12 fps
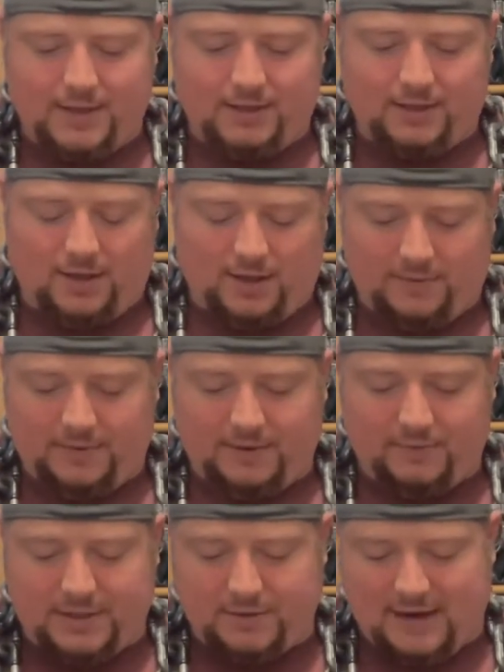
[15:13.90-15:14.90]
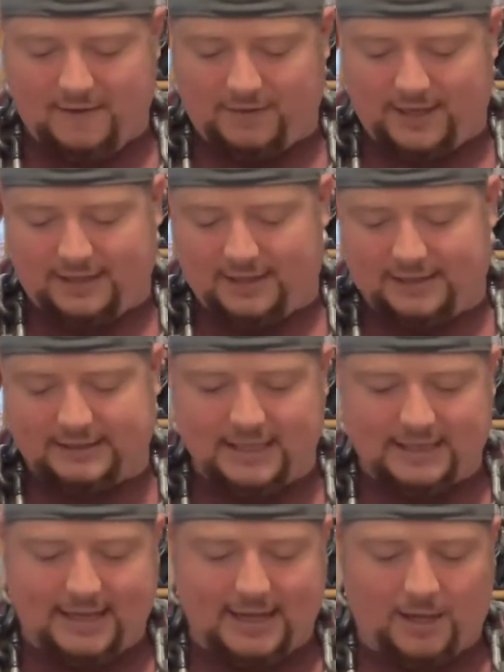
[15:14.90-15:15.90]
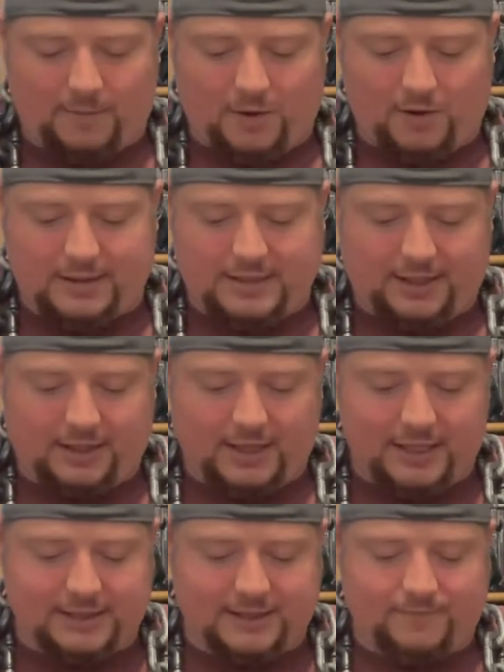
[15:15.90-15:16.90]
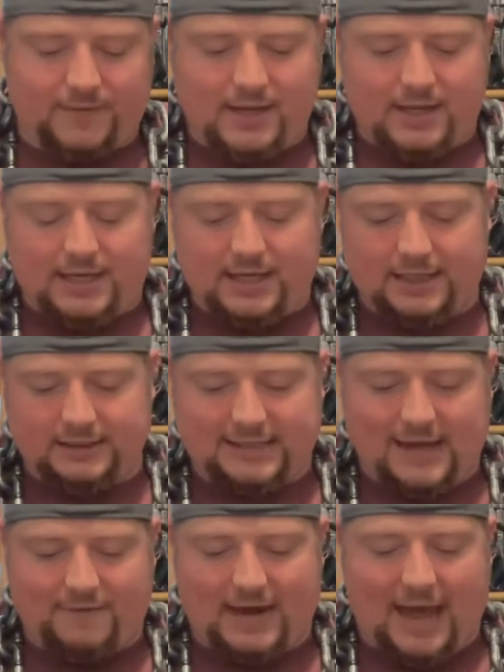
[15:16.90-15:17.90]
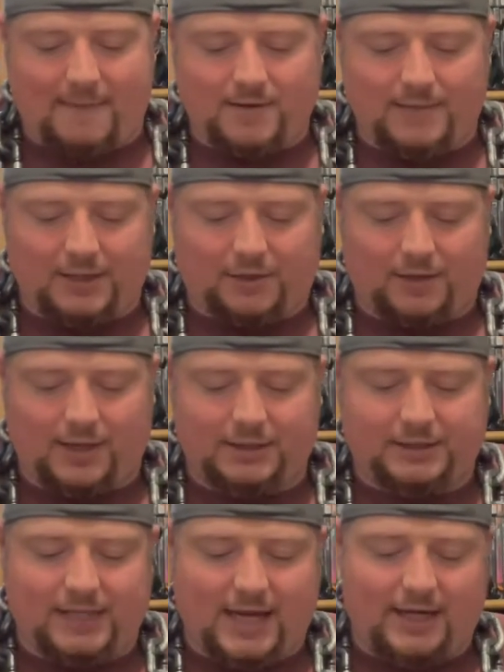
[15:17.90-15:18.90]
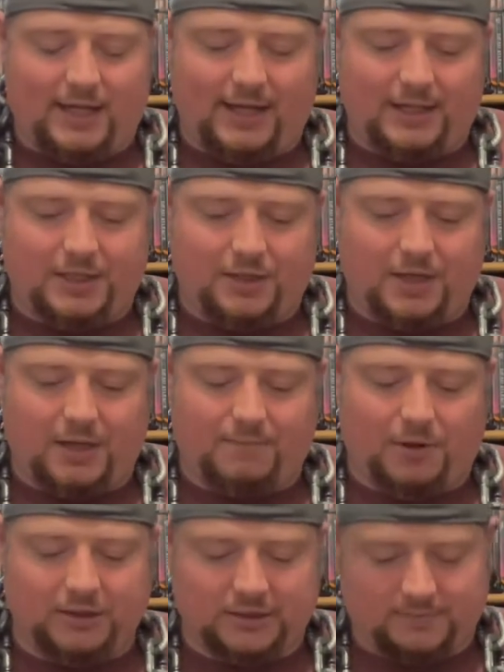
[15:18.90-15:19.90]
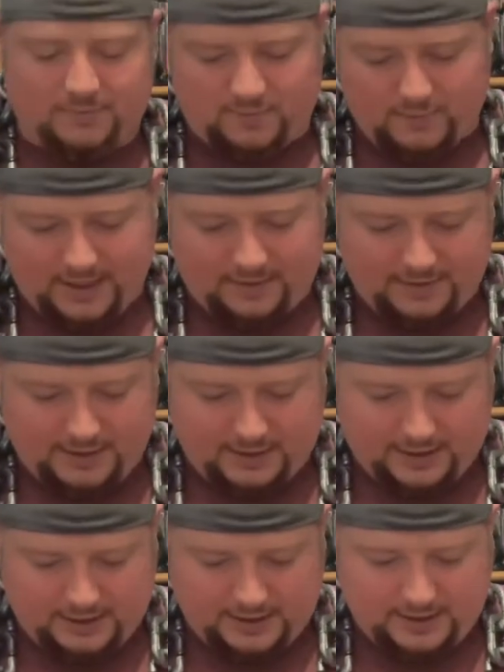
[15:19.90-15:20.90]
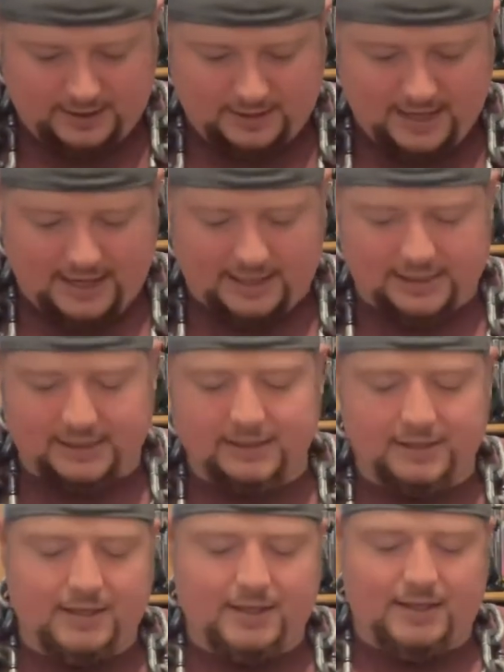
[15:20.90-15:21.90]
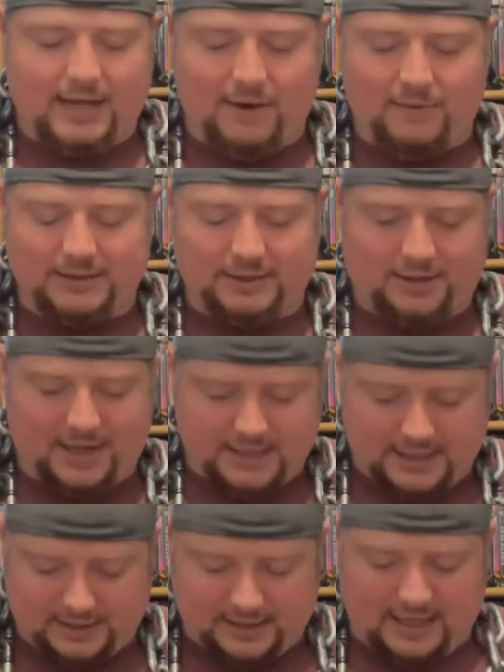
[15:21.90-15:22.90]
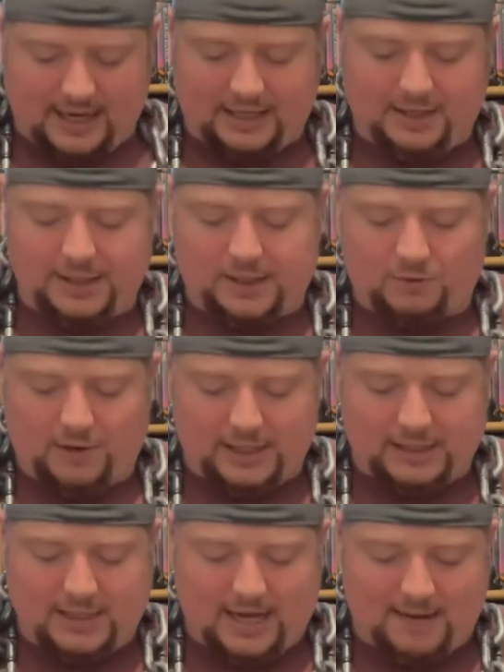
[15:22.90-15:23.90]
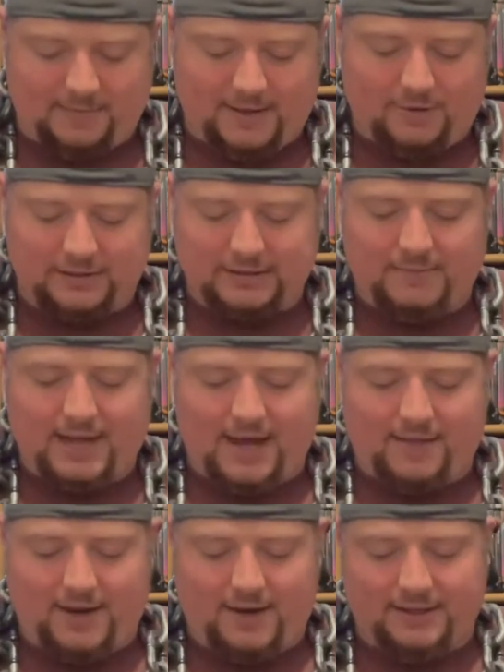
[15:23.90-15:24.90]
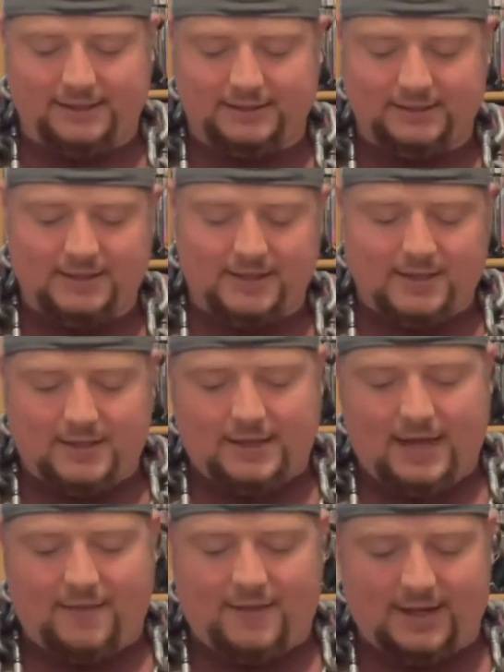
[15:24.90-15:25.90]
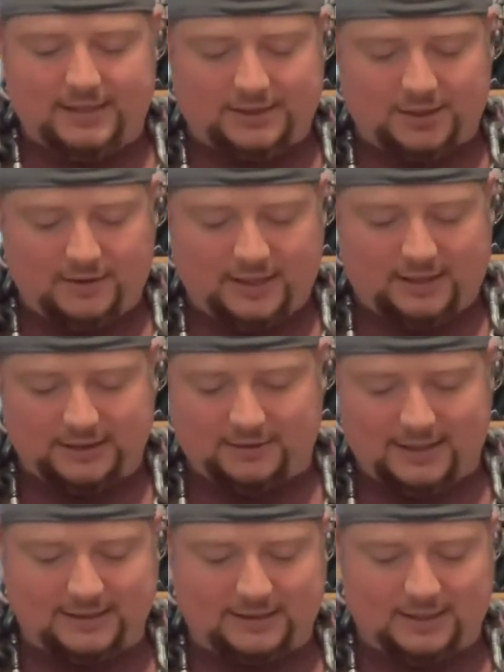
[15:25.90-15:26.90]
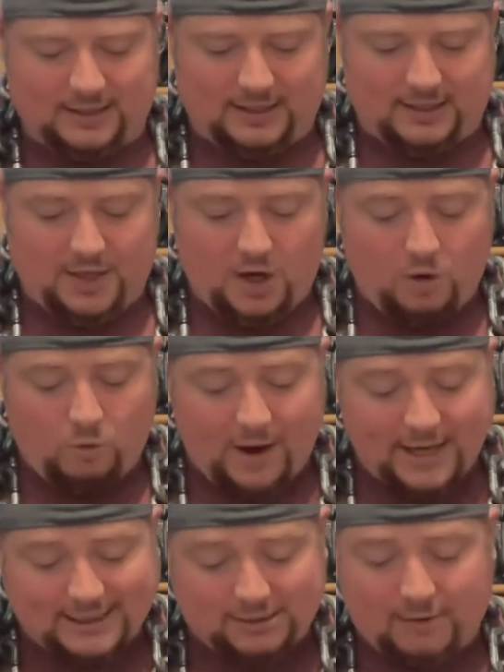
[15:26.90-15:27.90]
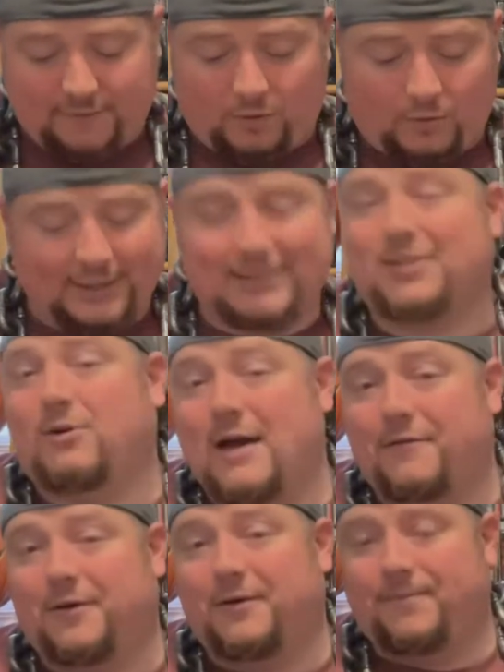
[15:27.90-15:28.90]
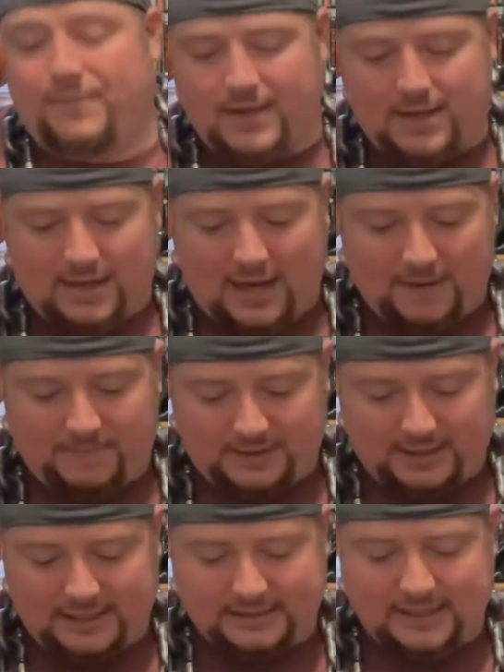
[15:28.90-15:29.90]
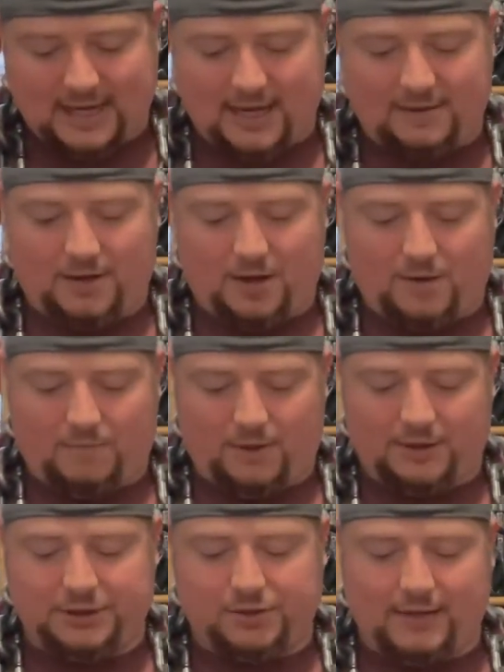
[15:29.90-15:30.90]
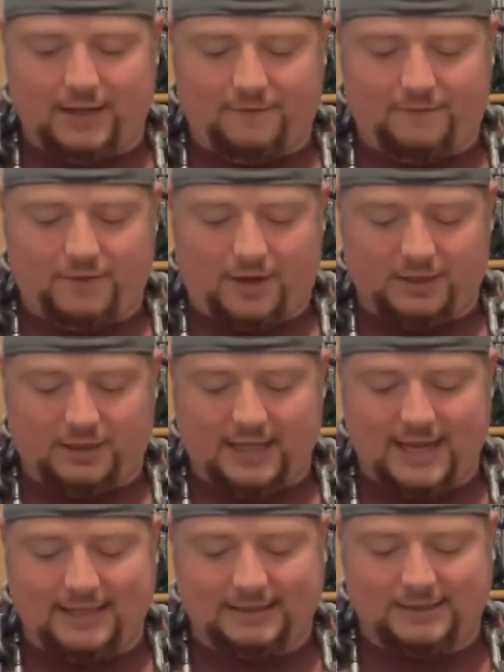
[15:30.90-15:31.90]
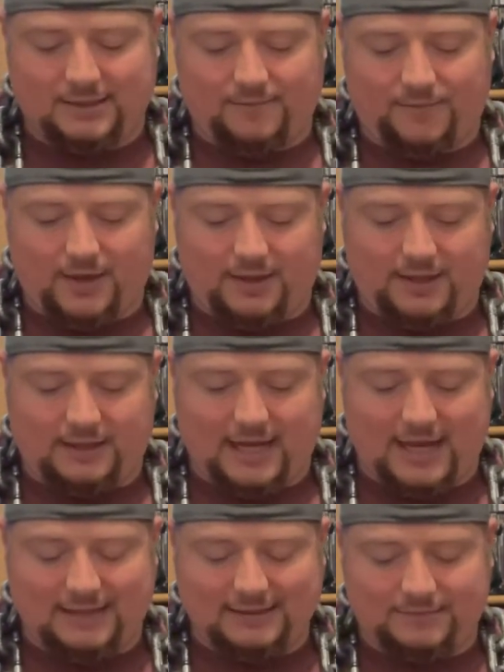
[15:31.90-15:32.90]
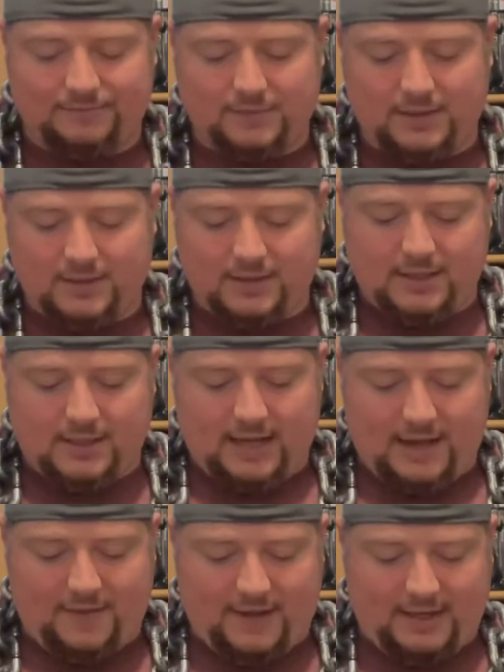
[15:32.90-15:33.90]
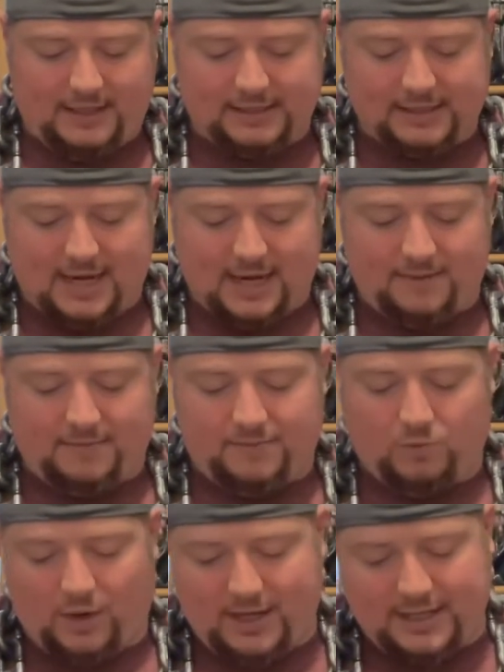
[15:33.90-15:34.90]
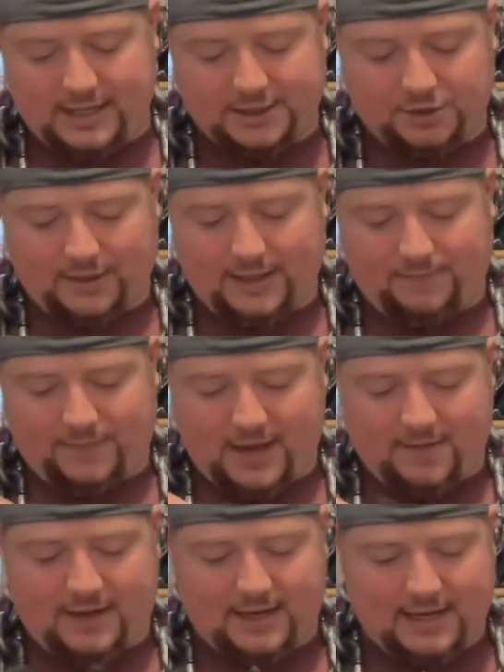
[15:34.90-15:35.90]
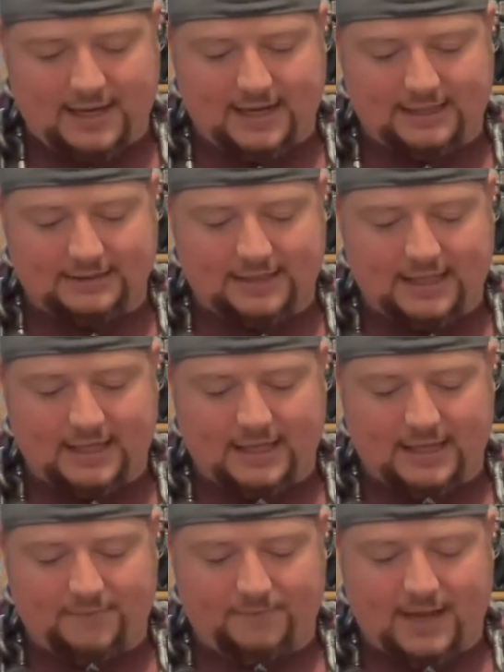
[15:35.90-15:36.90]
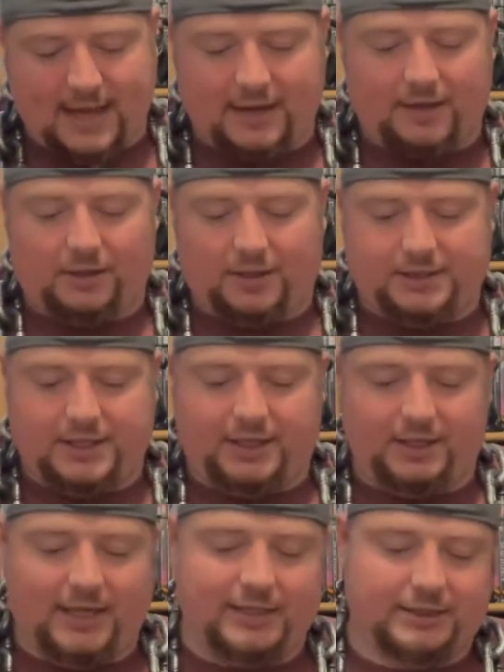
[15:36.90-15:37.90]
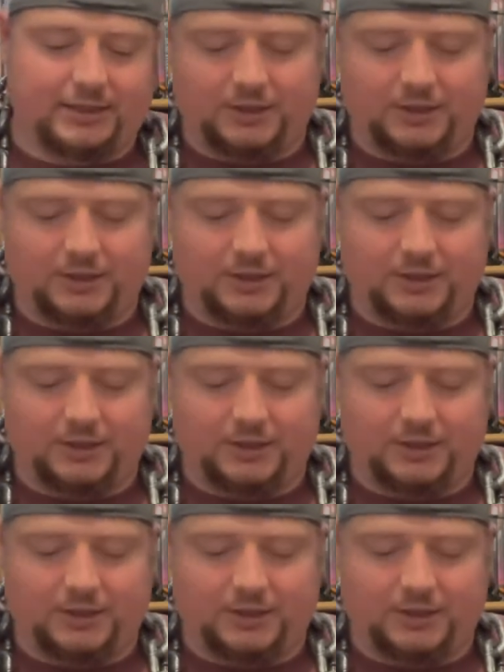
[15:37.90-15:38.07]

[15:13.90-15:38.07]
Uh, we do have, like I said, the elbow articulation. He does have an abdomen crunch, and like so you can pose him. Wait, didn't doesn't he? Yeah, he does. I wasn't crazy. I was like, I could have sworn I saw it, but it wasn't. Yeah, there it is. And then, so he also has the no waist swivel whatsoever. Uh, but then he's got all ball joint for on the legs, uh, the thighs. And then he's got one knee joint. And then he has the uh, ankle articulation.